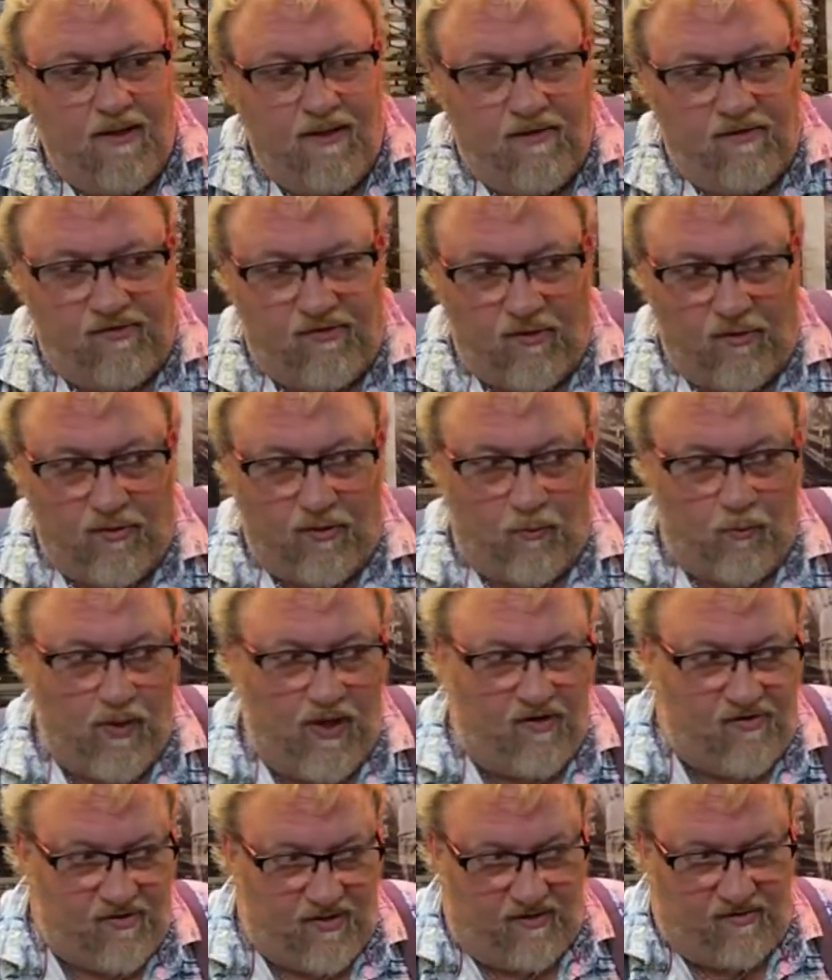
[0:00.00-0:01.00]
So the
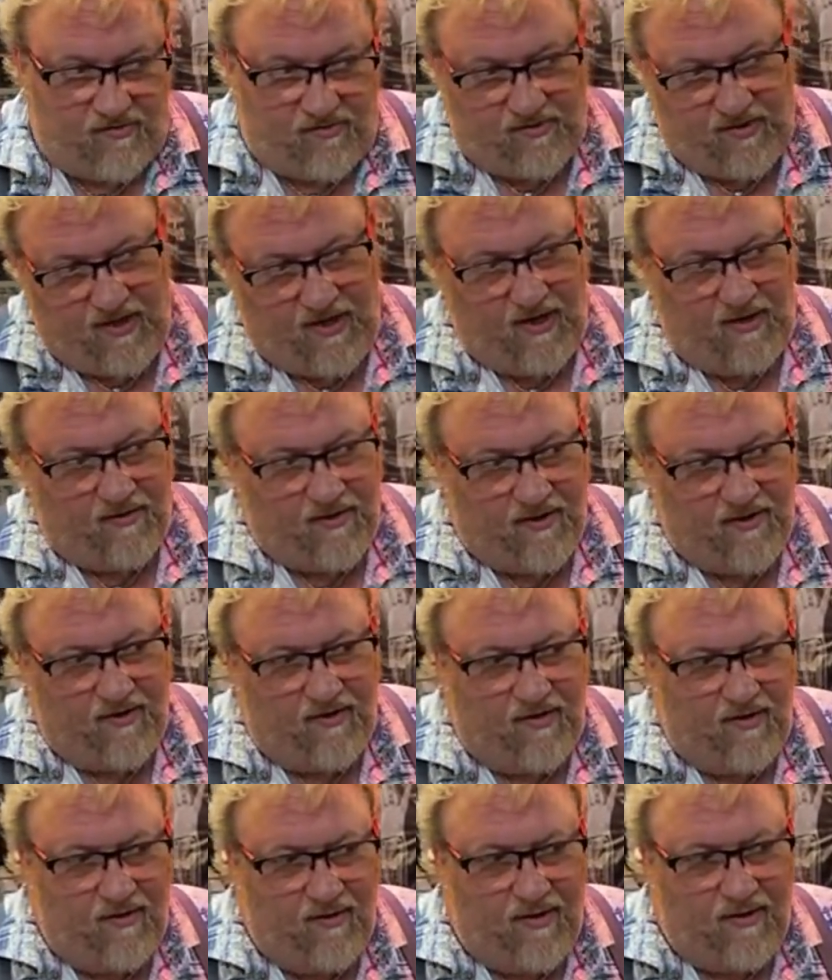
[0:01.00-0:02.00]
reason I say that
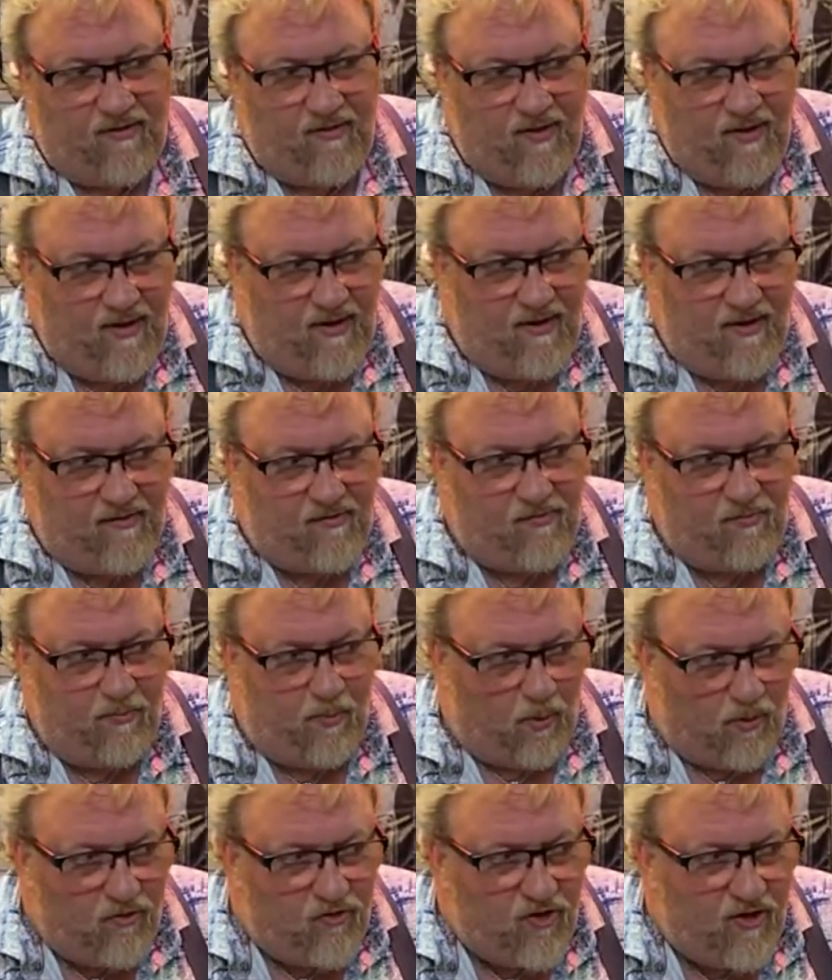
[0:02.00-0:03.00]
it's
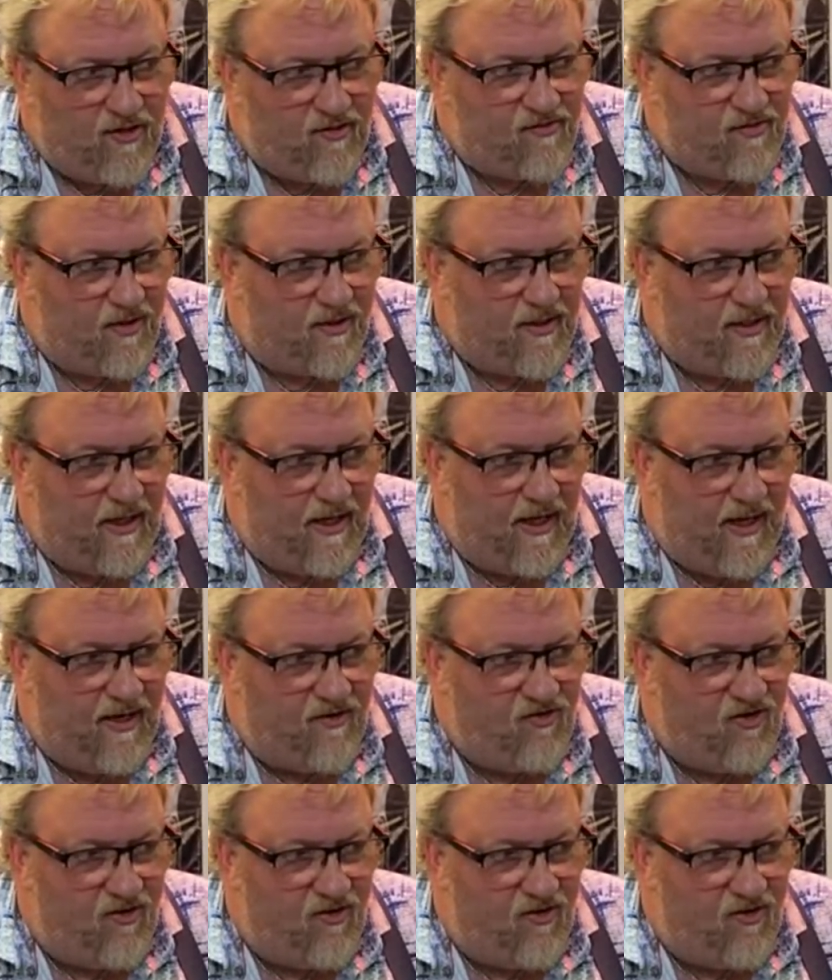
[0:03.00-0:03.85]
bullshit, it's not going to age